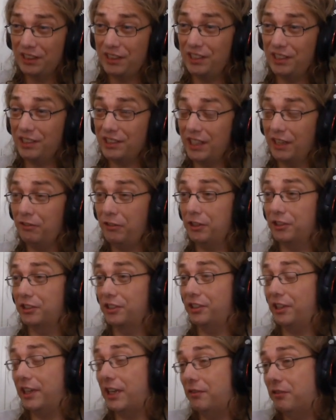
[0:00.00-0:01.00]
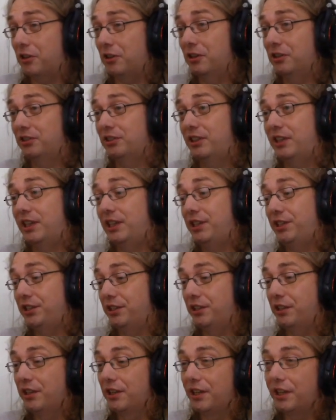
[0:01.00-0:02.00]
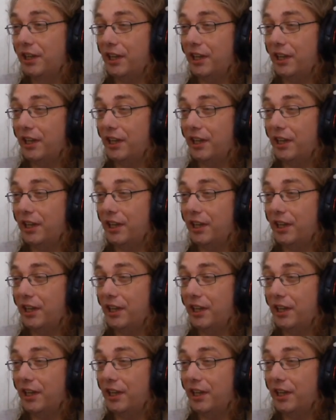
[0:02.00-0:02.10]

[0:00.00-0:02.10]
This level does not have a constellation,